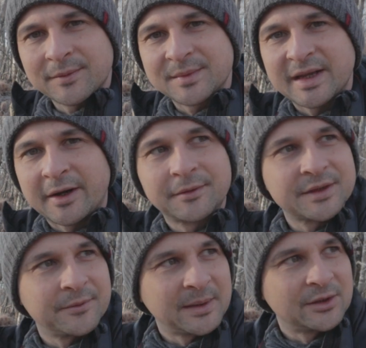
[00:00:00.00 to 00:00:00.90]

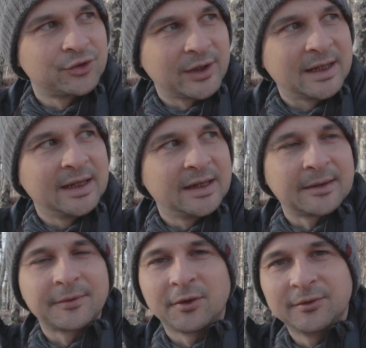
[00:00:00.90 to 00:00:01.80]
themselves have been tricky
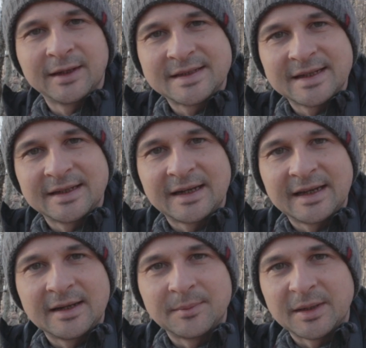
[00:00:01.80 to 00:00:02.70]
and I've not really seen
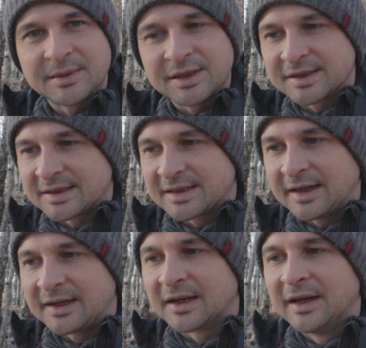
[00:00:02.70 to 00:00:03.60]
any images to
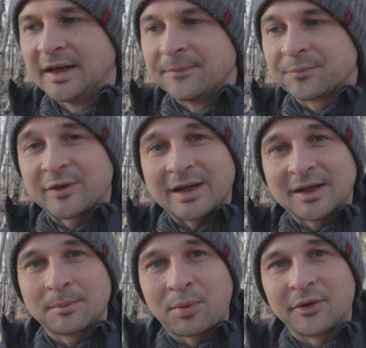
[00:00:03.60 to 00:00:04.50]
take, that
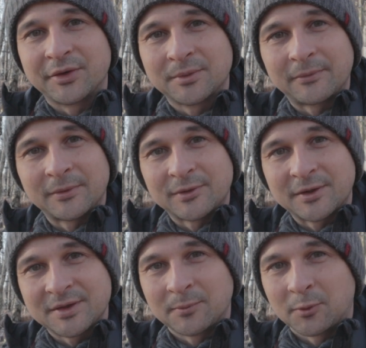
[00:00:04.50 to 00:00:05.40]
little pond with the
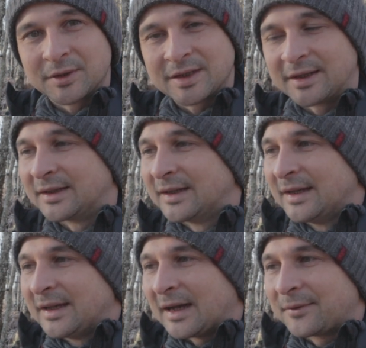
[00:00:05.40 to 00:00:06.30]
frozen water,
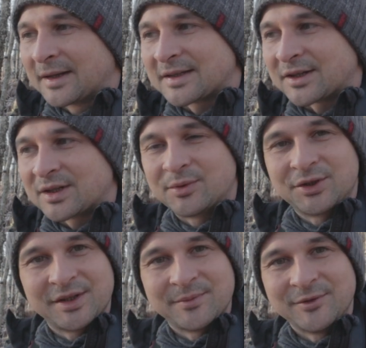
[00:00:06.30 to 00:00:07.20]
I think has actually
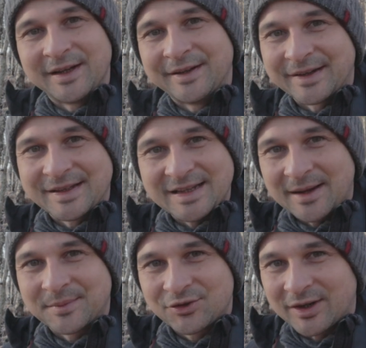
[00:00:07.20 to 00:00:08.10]
produced some really nice
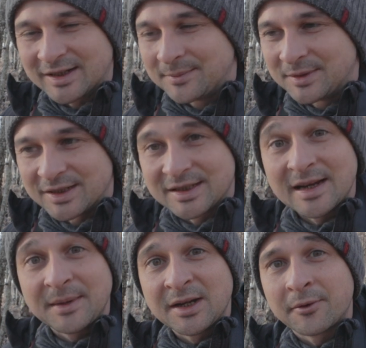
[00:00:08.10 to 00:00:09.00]
abstract images.
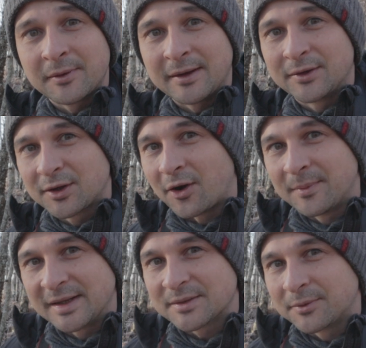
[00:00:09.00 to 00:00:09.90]
Let me know in the
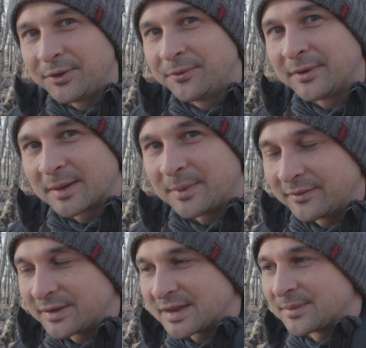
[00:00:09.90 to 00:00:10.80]
comments what you think
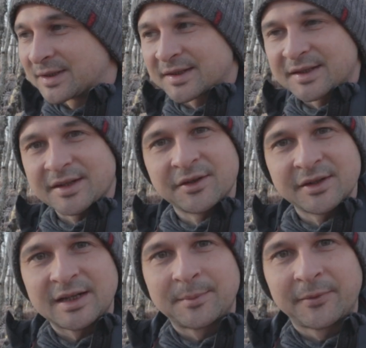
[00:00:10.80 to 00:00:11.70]
about those images, because it's
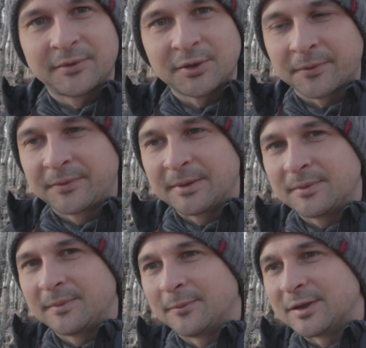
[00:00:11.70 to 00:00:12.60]
not a type of photography
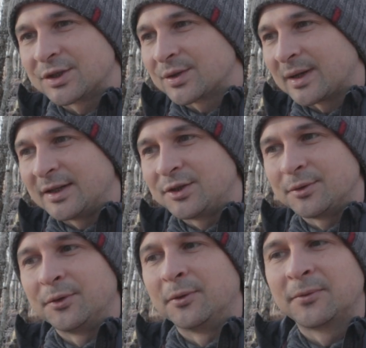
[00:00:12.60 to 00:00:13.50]
which I
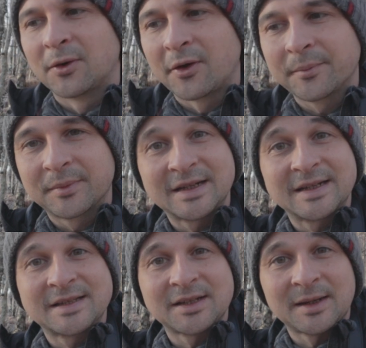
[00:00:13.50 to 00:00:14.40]
do an awful lot, but it
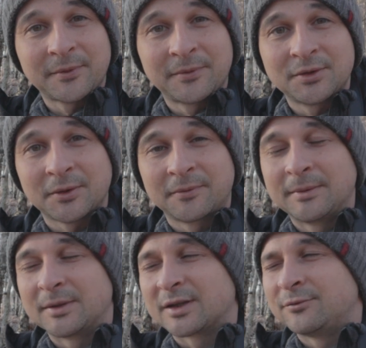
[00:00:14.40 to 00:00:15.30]
is a type of
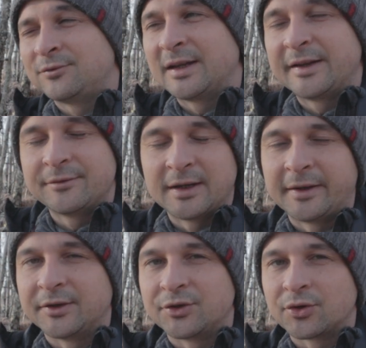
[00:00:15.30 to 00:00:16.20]
photography which I really,
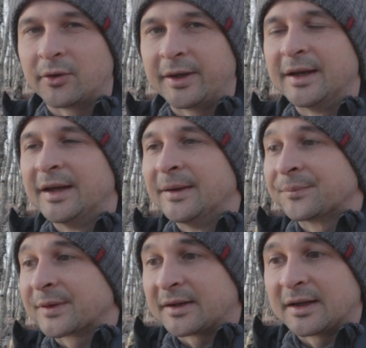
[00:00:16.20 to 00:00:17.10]
really enjoy,
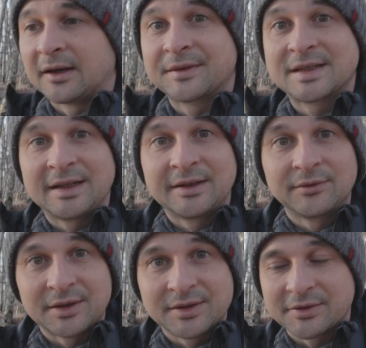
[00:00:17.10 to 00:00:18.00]
and I love
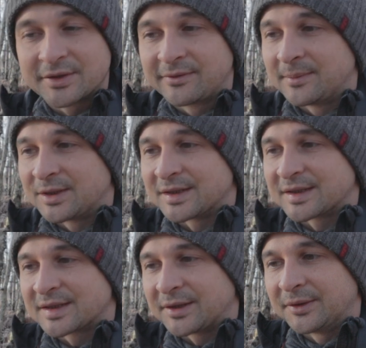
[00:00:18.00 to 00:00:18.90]
seeing those sorts of
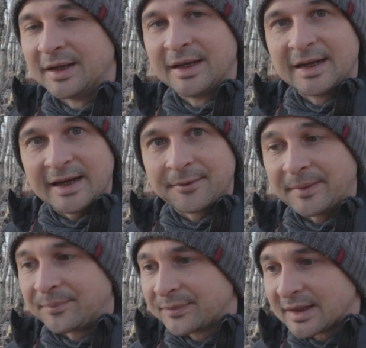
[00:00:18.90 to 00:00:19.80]
images. So
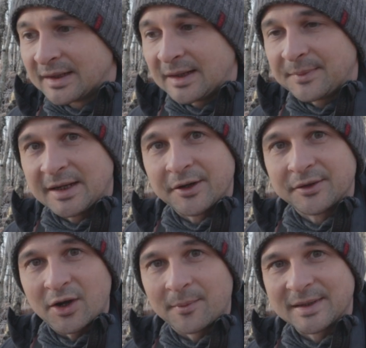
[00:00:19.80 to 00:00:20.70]
anyway, let me know
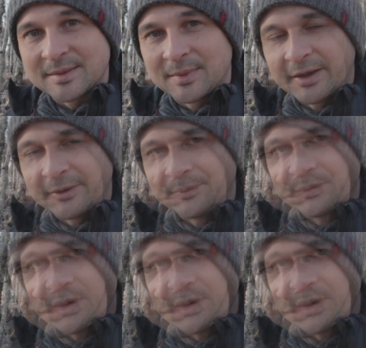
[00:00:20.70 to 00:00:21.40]
in the comments below.